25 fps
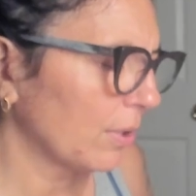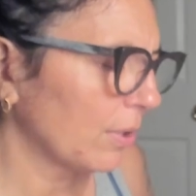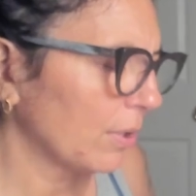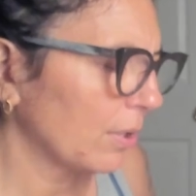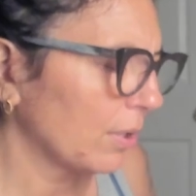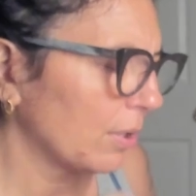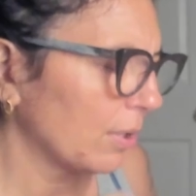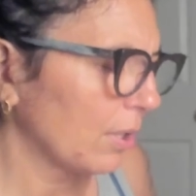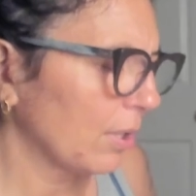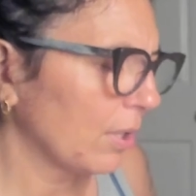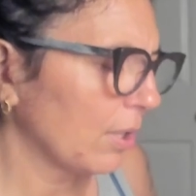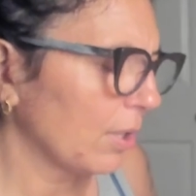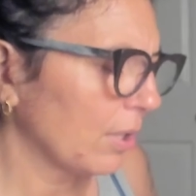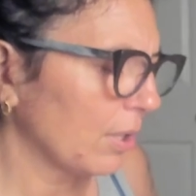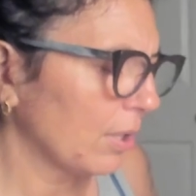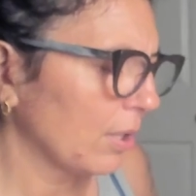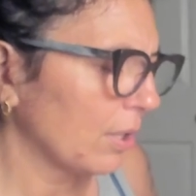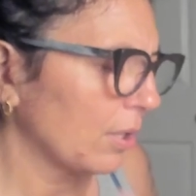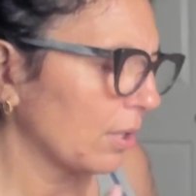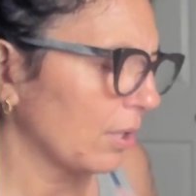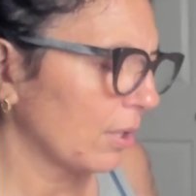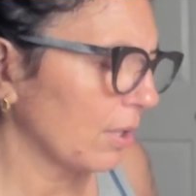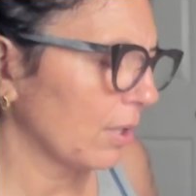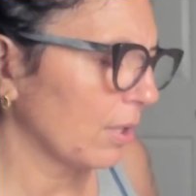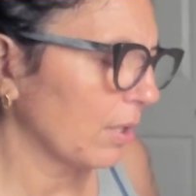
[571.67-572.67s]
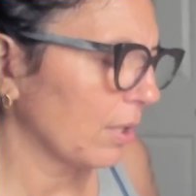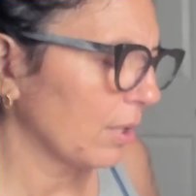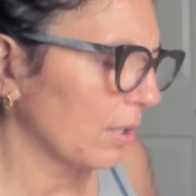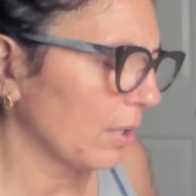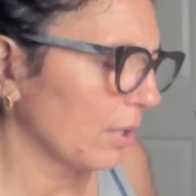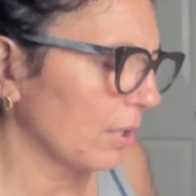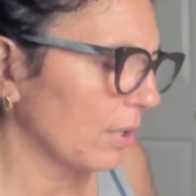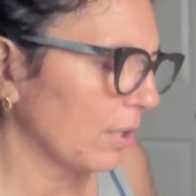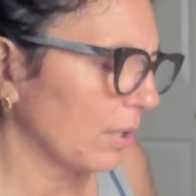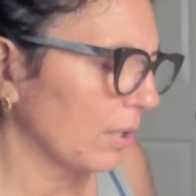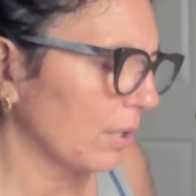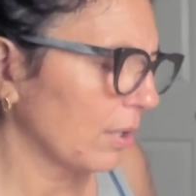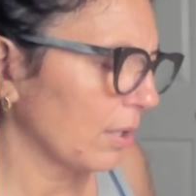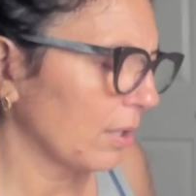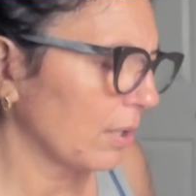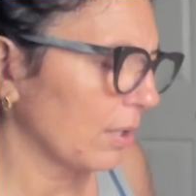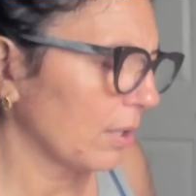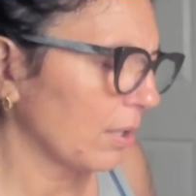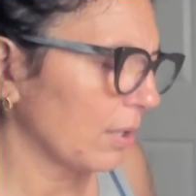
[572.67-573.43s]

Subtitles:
(no one is talking)